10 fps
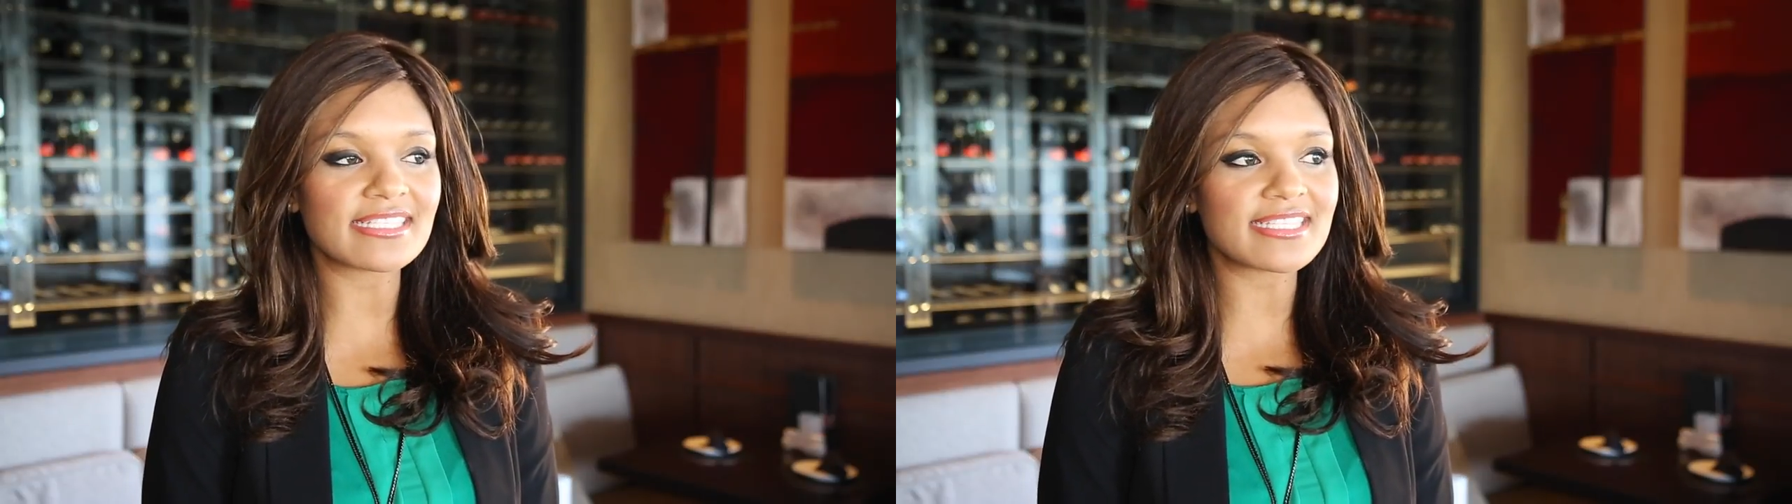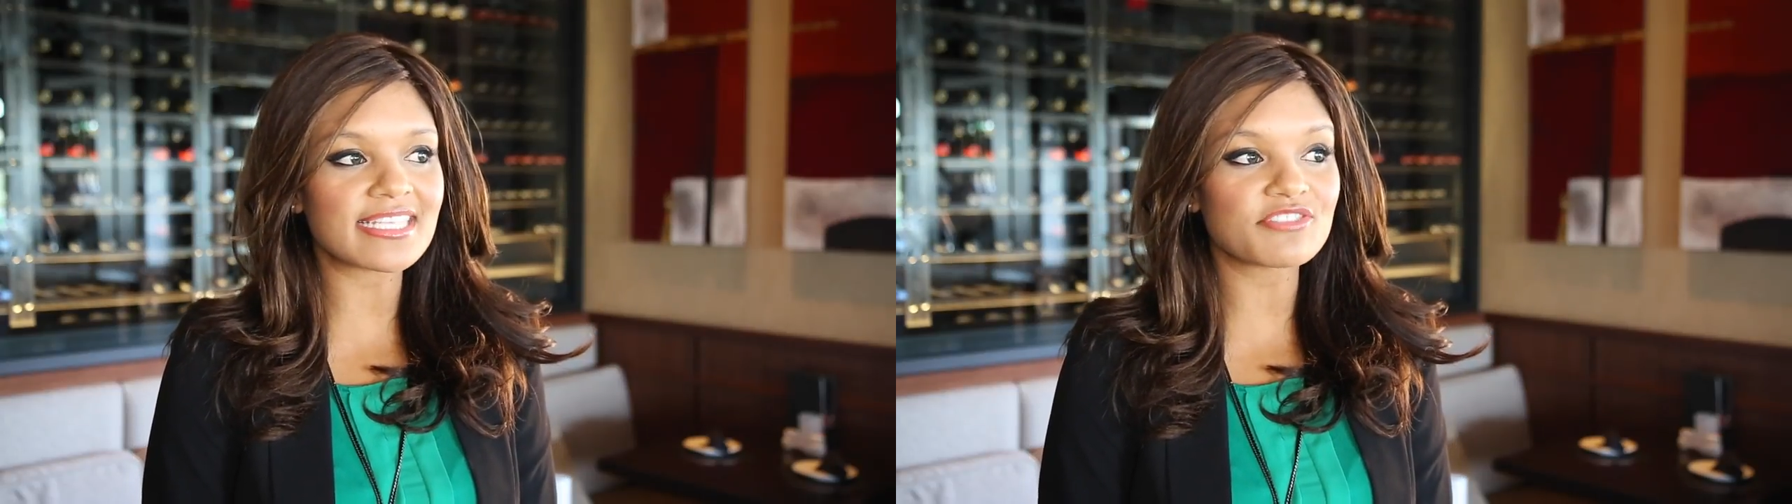
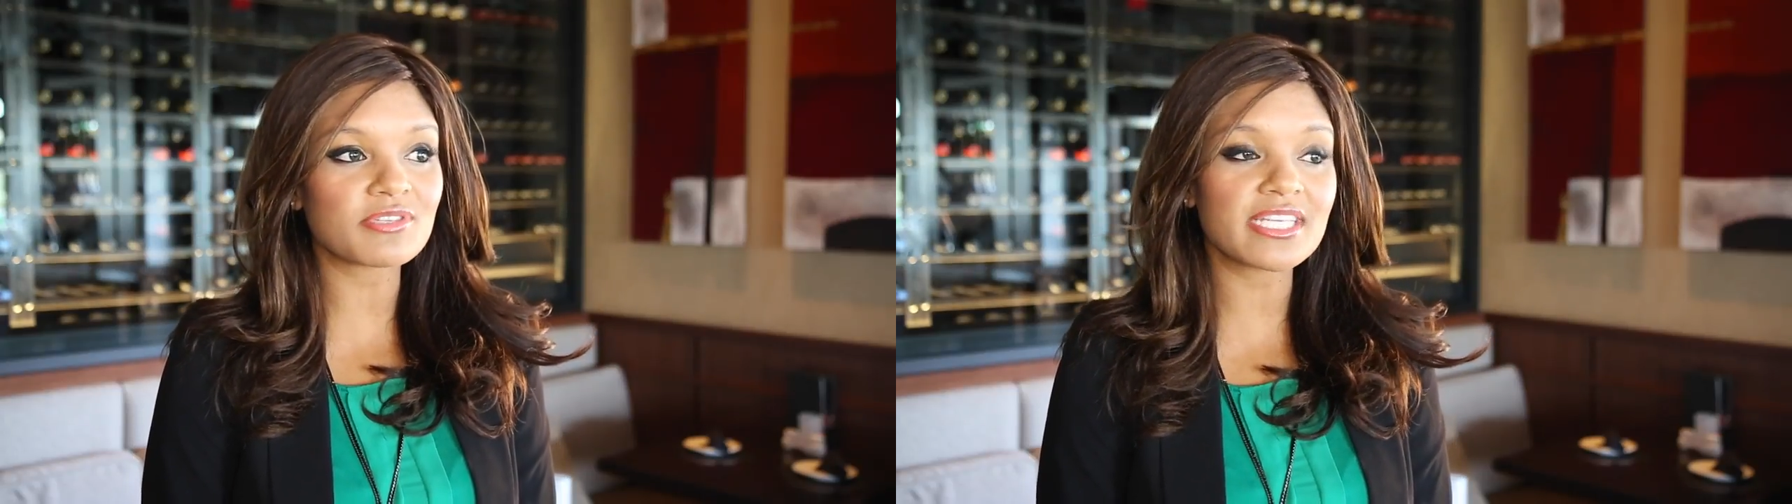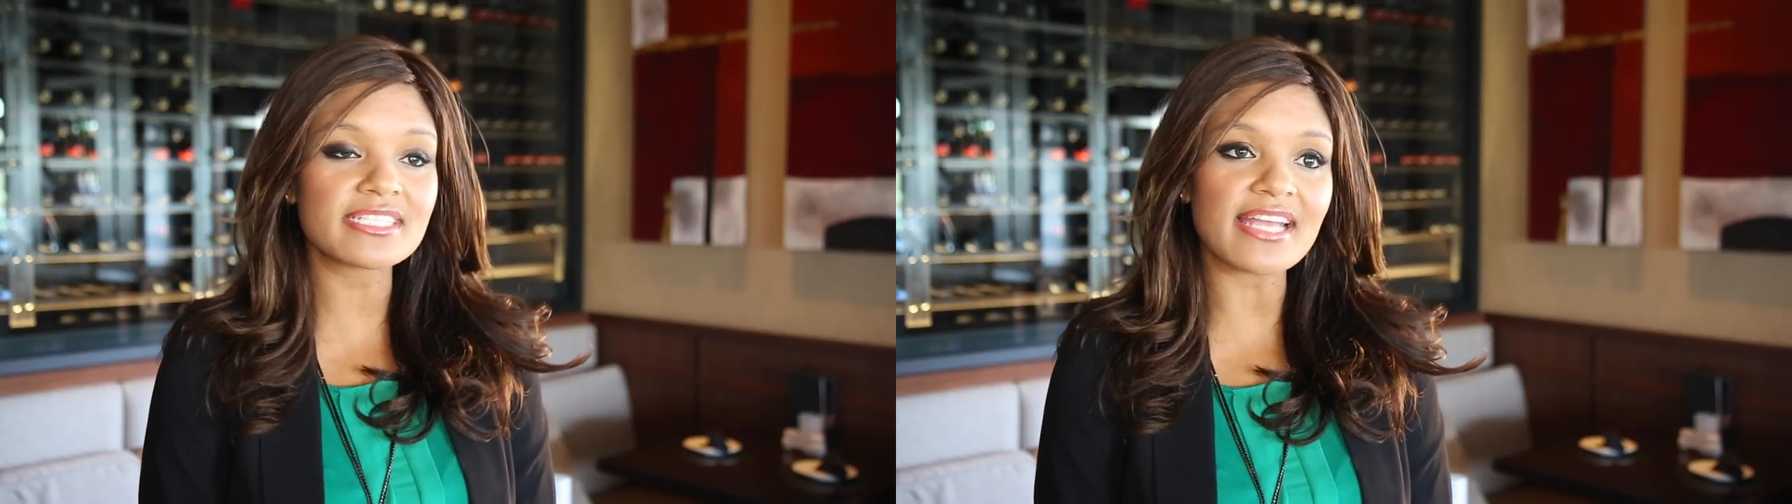It's
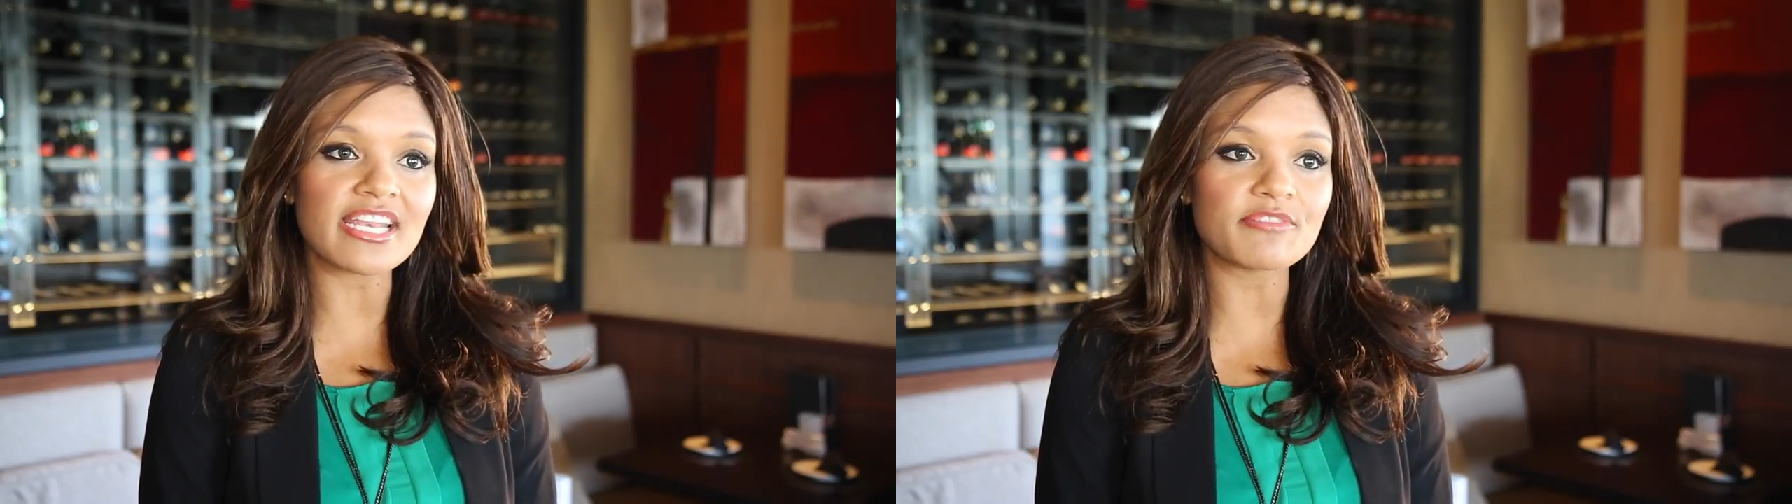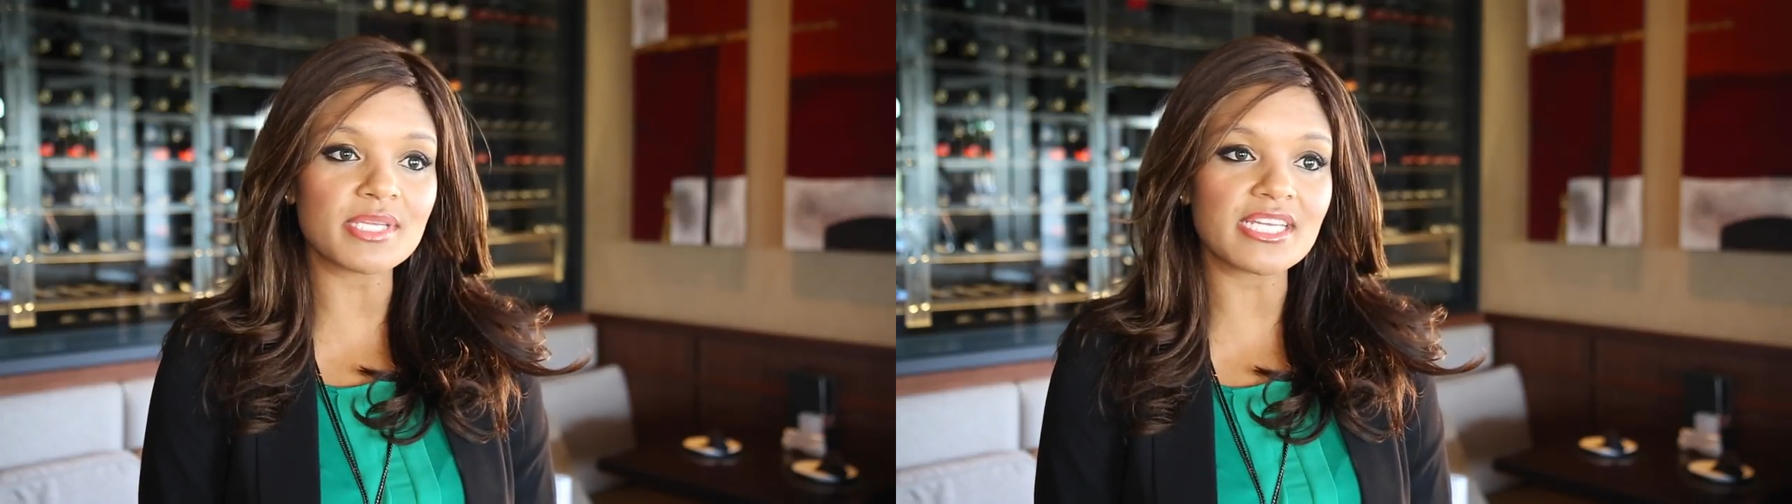really
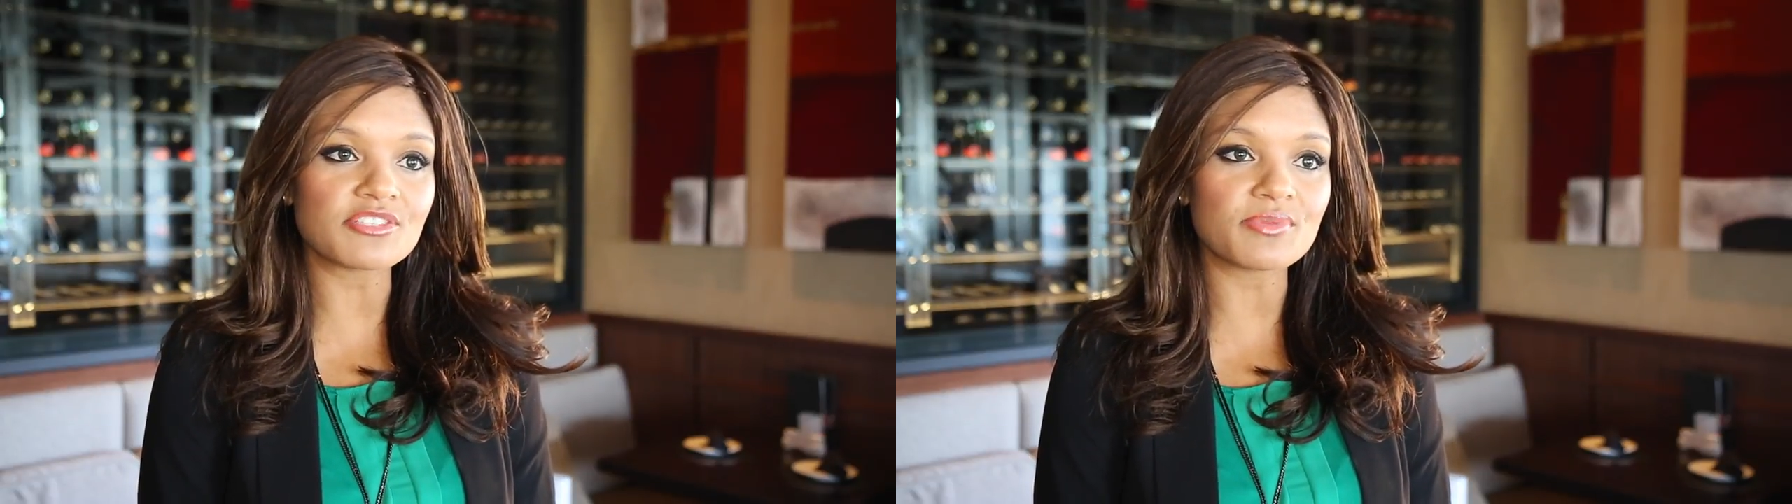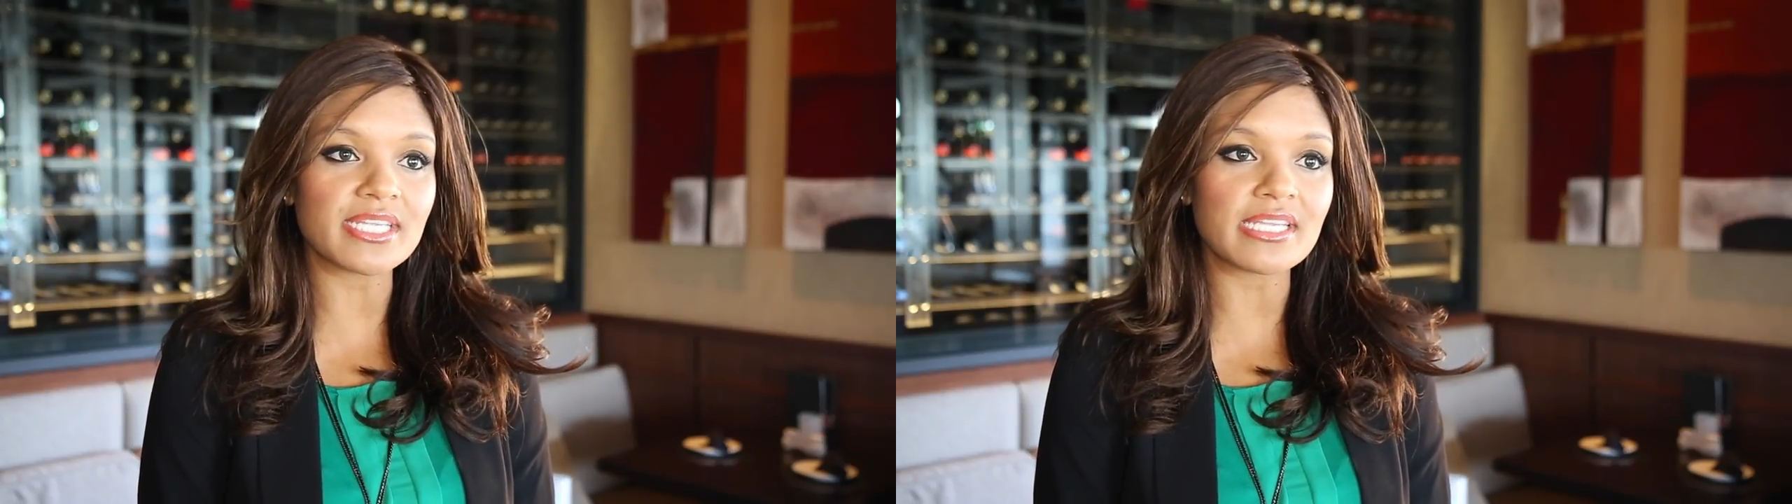exciting
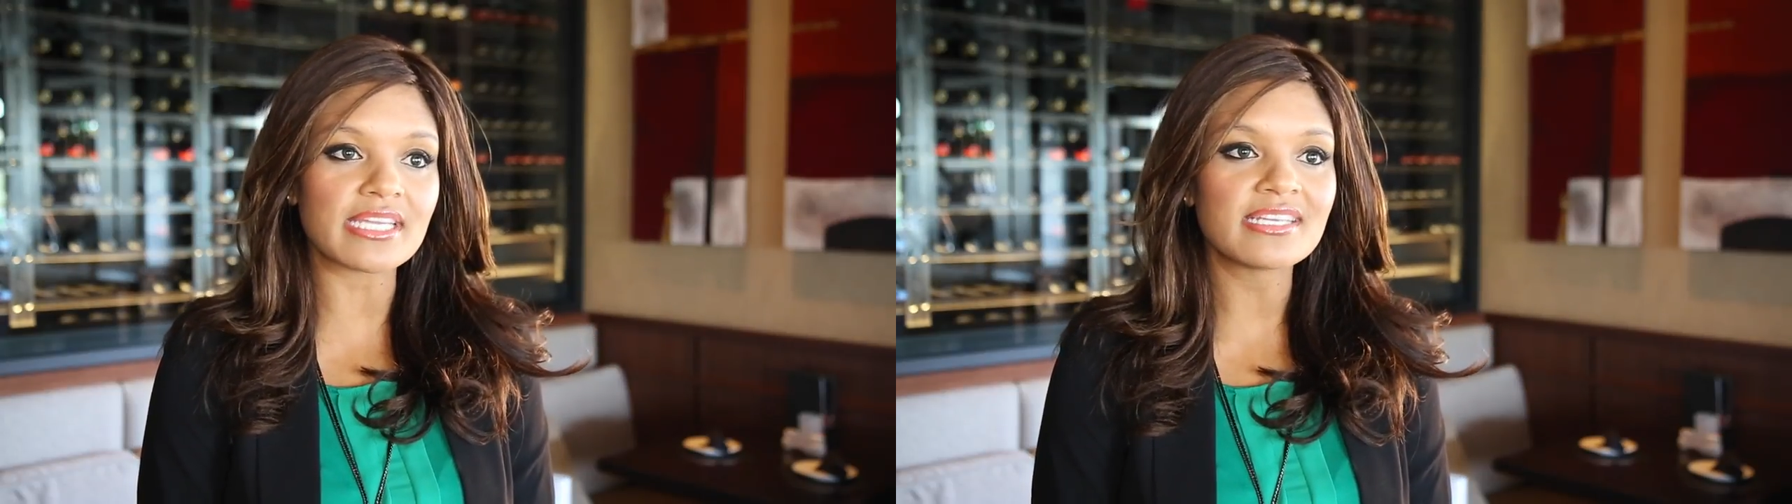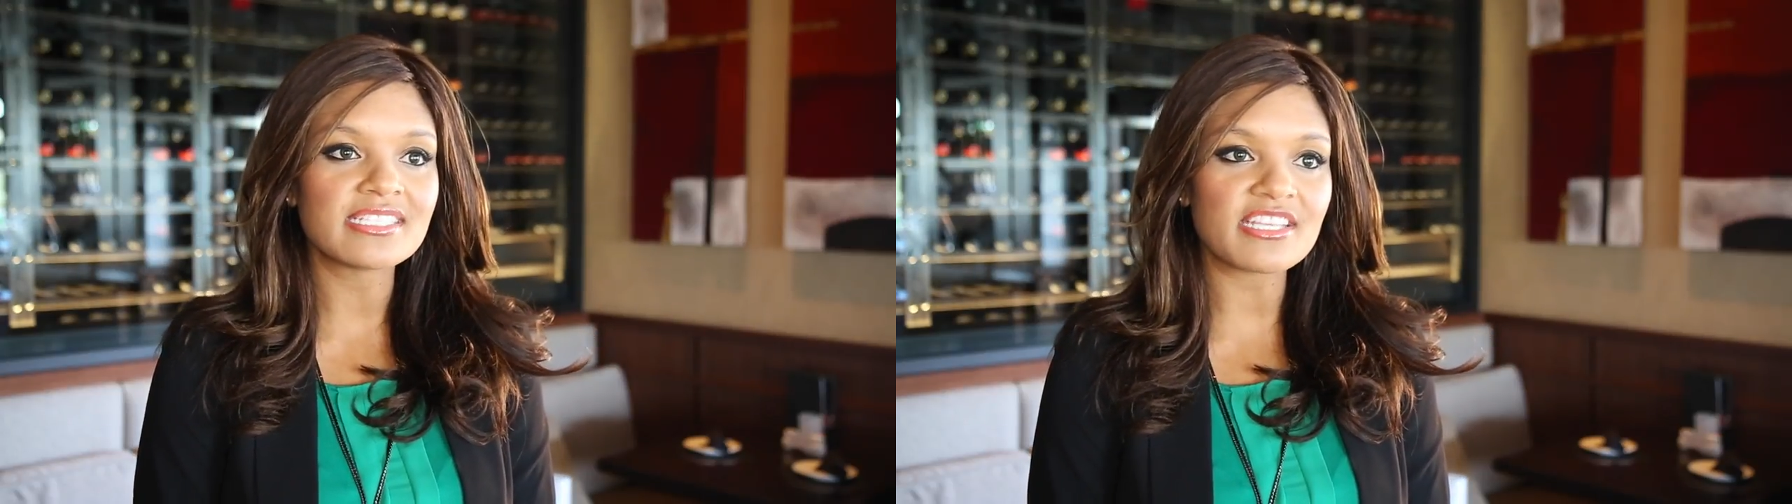because we